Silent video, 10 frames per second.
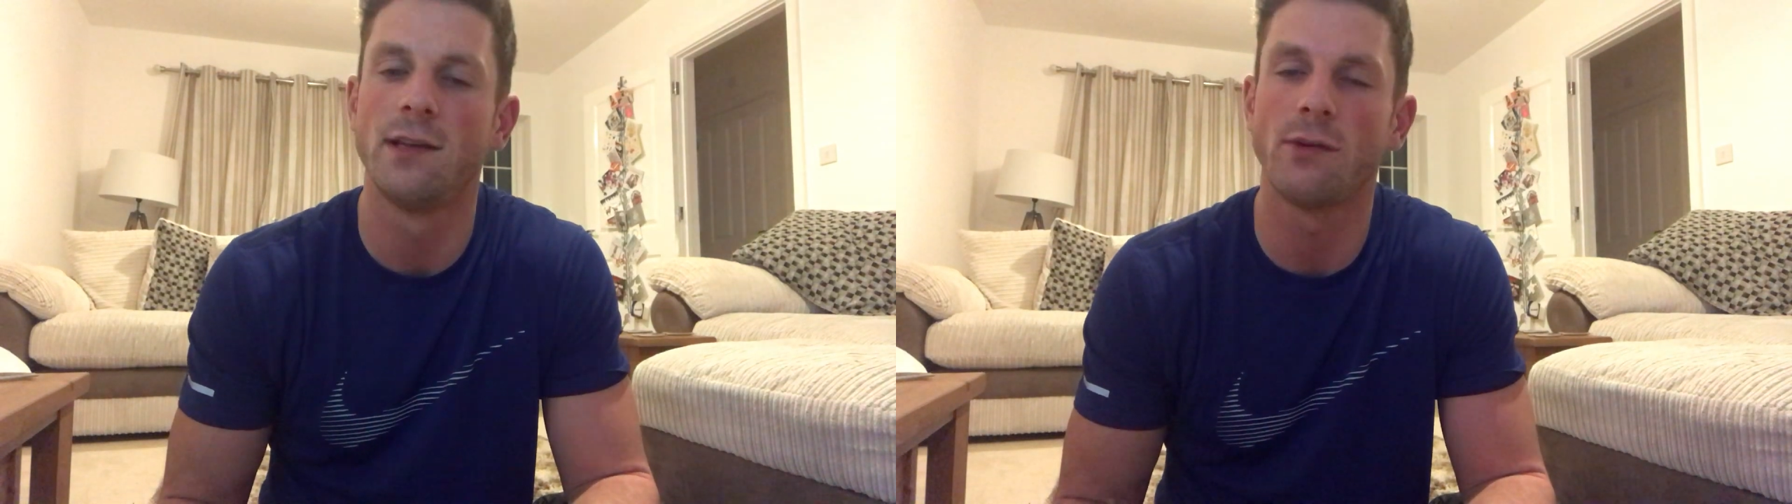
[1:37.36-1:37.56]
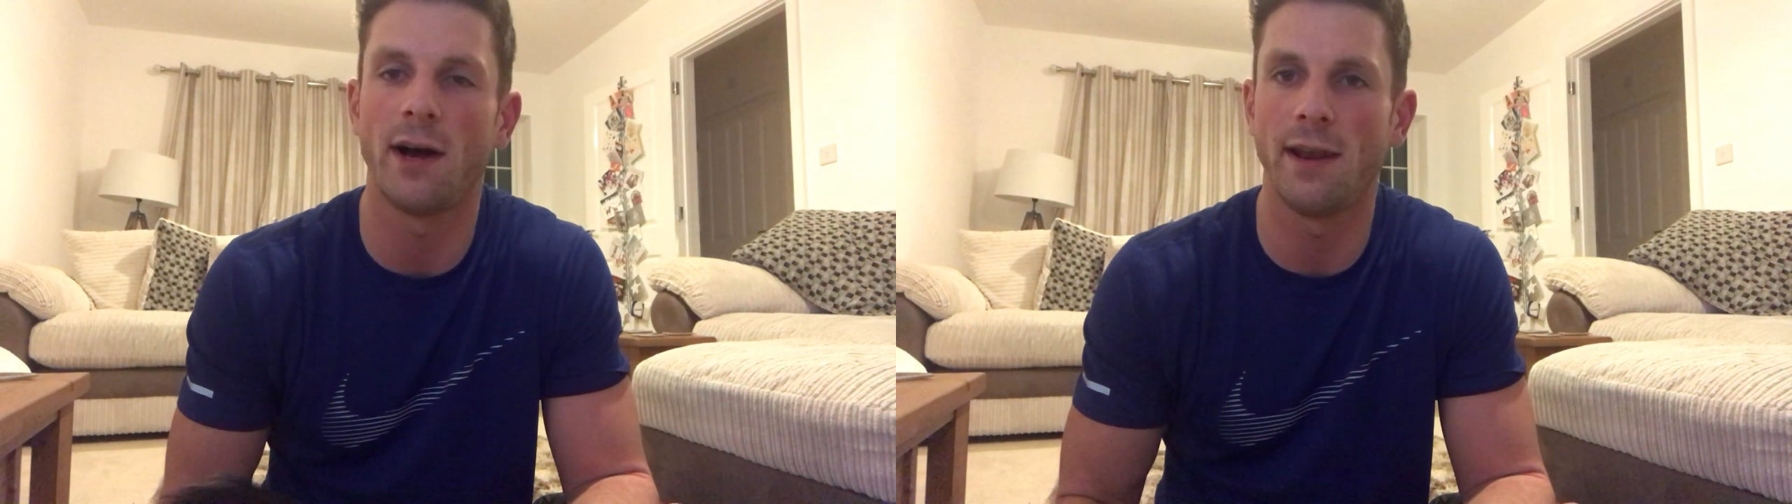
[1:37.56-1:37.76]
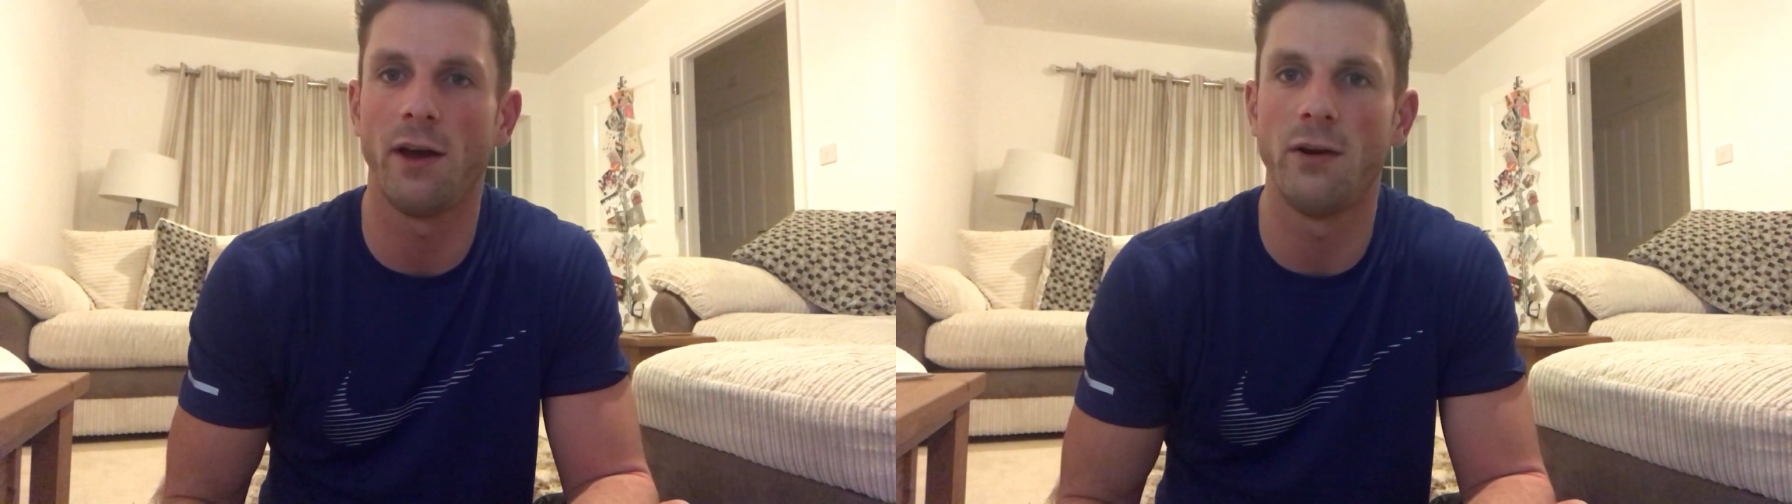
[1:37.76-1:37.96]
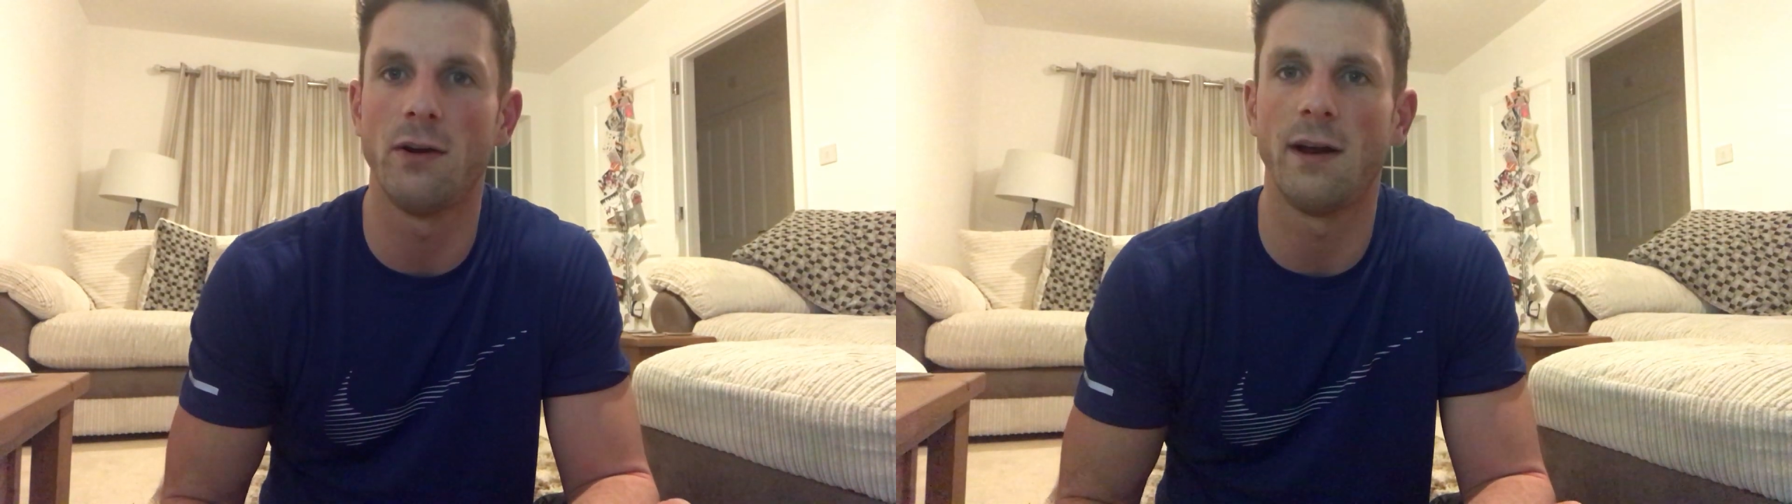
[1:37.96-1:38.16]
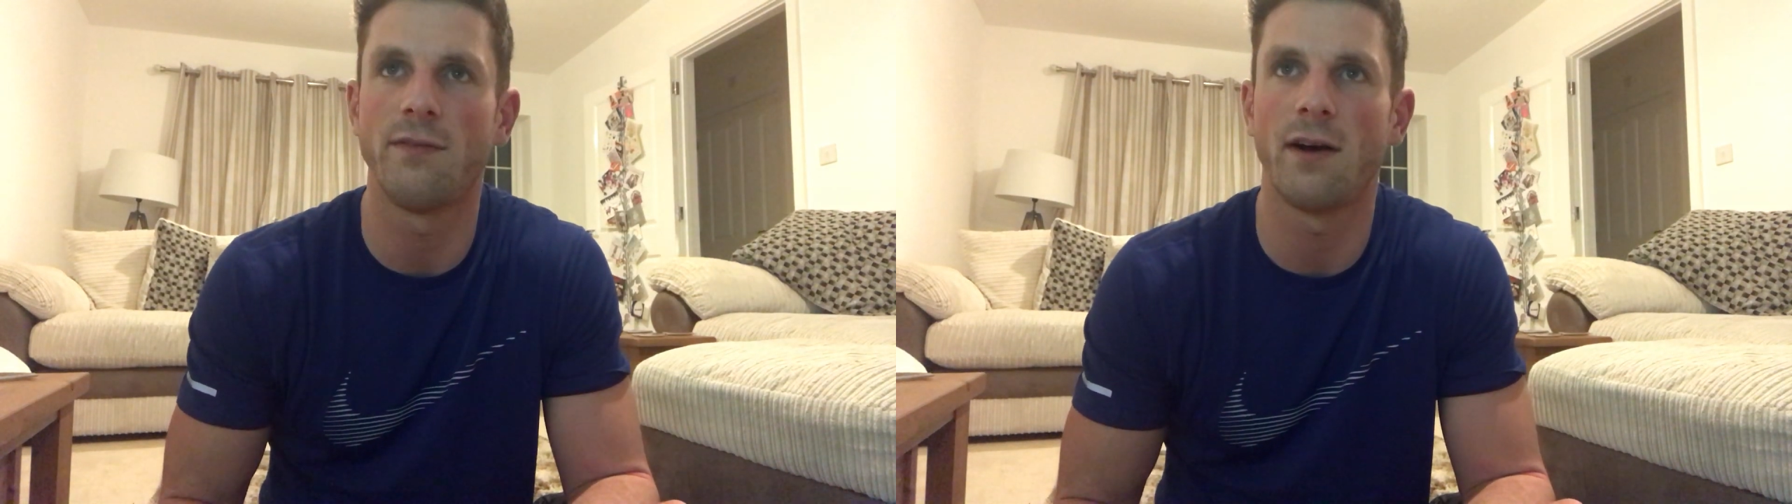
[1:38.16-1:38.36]
So I
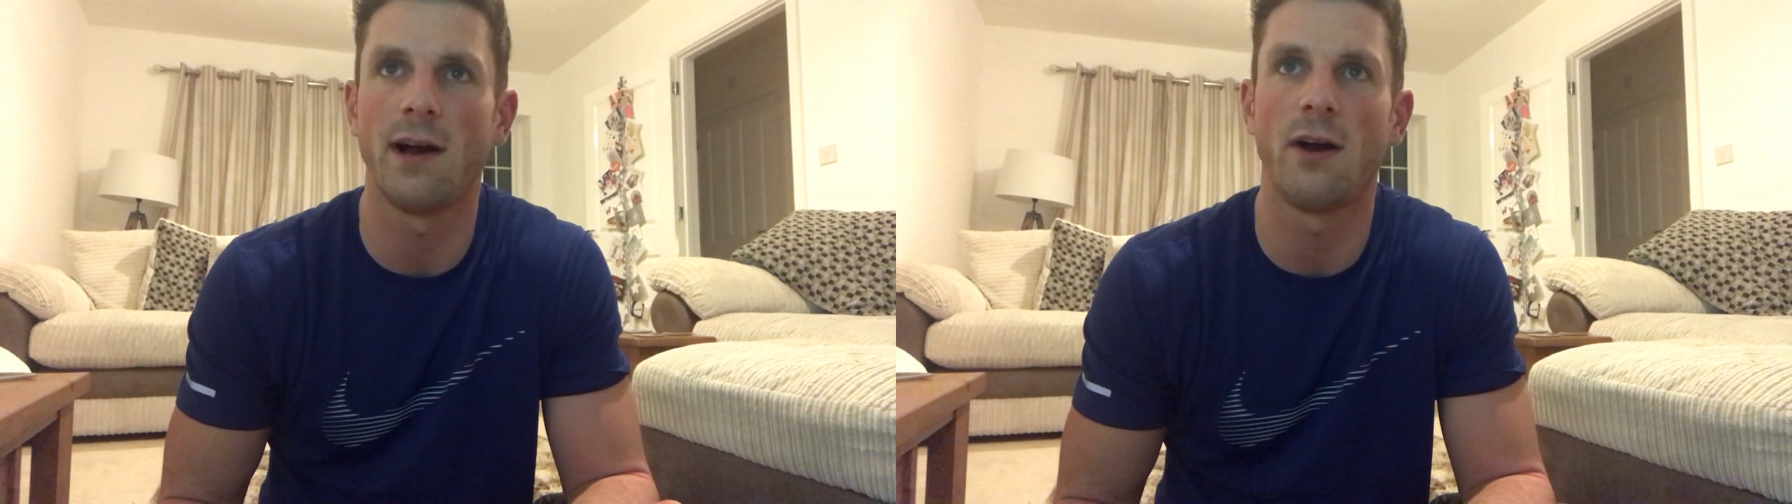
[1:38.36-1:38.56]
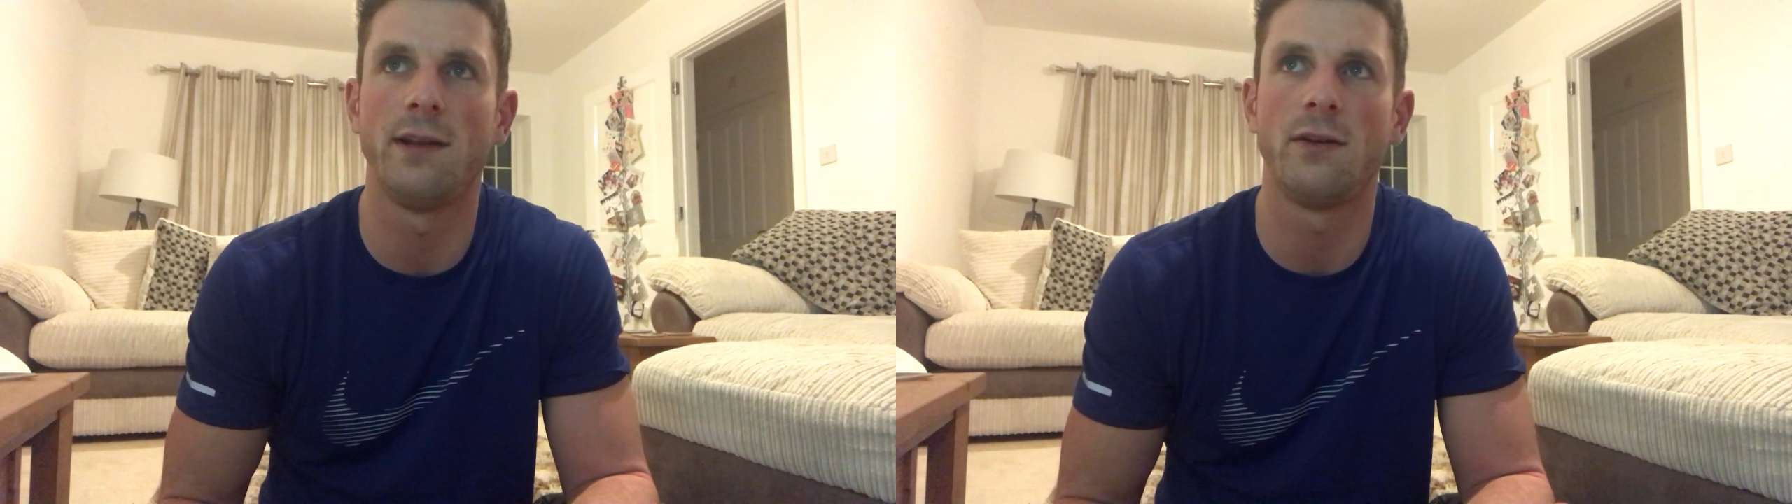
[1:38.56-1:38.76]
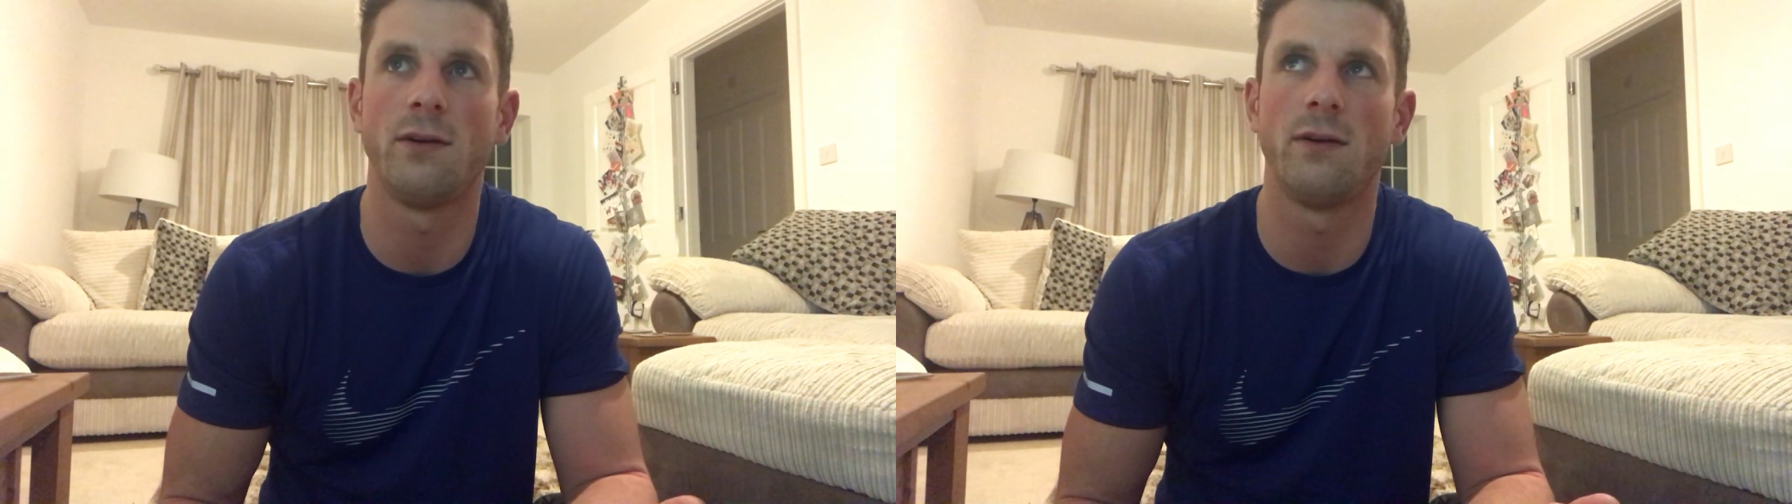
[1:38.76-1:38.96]
know if I go and